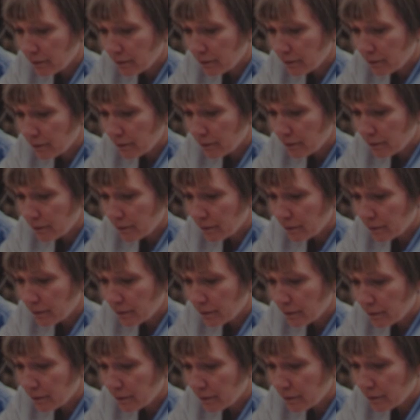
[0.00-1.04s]

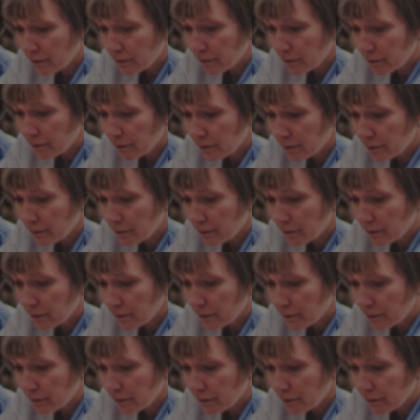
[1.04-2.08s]

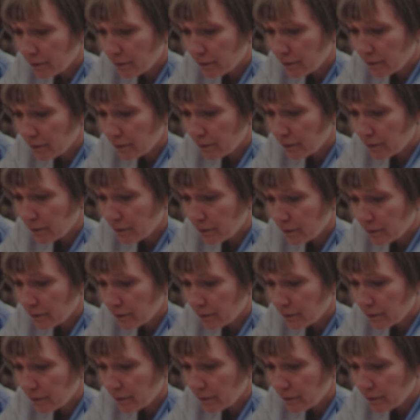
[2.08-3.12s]

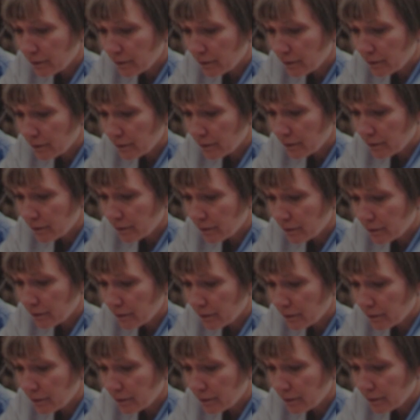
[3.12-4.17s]

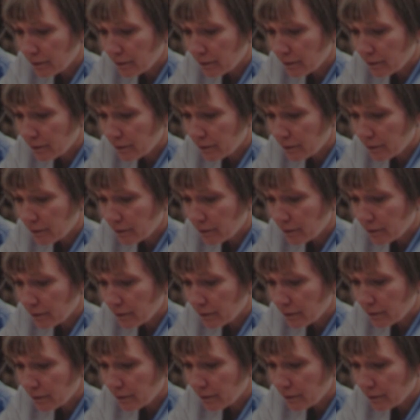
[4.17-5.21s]

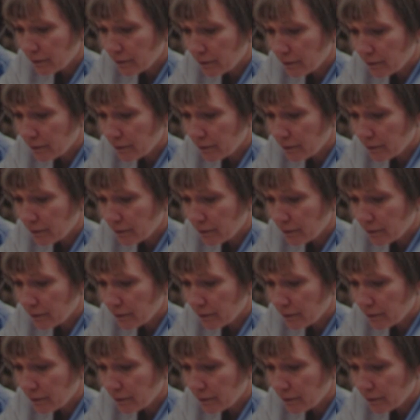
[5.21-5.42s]
(not speaking)